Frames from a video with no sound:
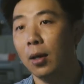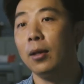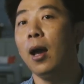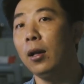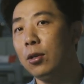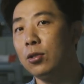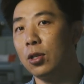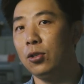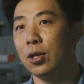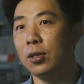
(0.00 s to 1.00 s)
The other
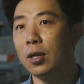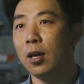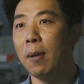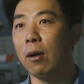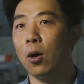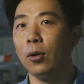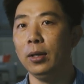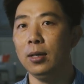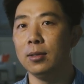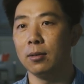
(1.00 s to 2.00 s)
usage is think about all
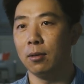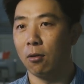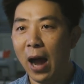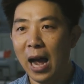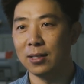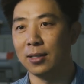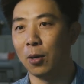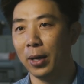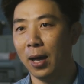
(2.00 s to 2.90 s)
these grass that we